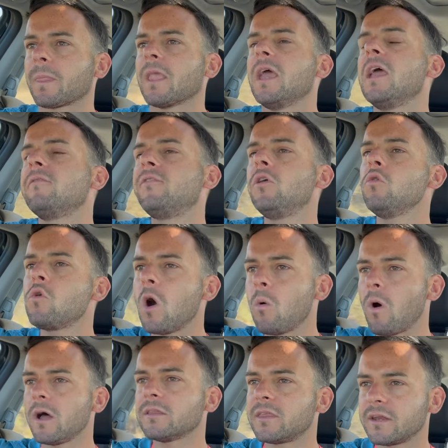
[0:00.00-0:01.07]
if you go
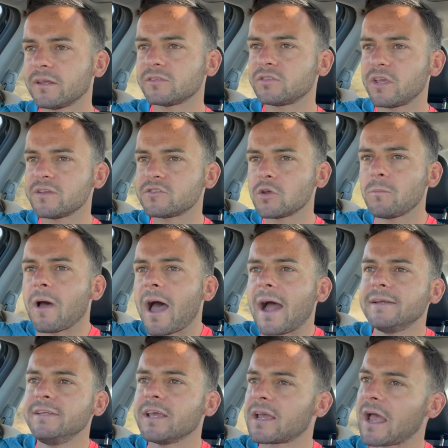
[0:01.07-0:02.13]
onto the system
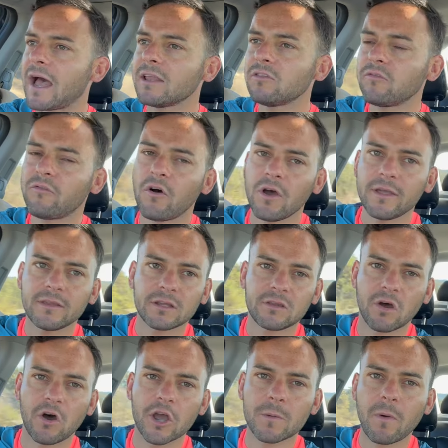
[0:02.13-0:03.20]
and you can't find a
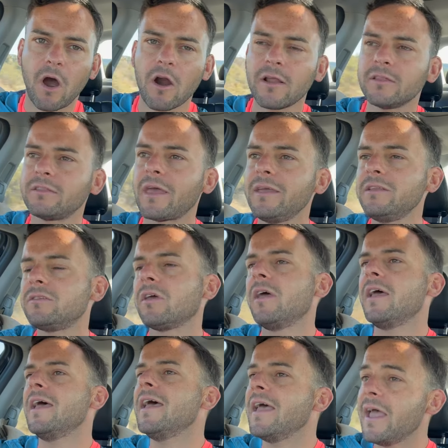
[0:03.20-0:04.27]
time or a date
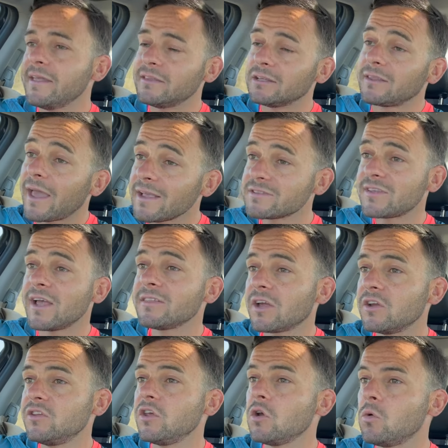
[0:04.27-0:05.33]
in the test center
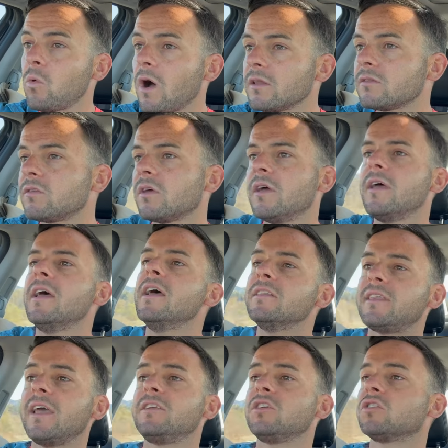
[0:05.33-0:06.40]
you want,
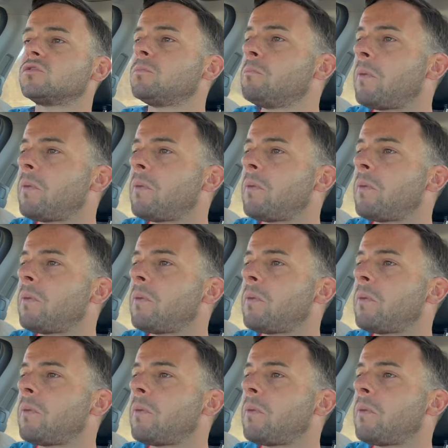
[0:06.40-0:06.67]
they just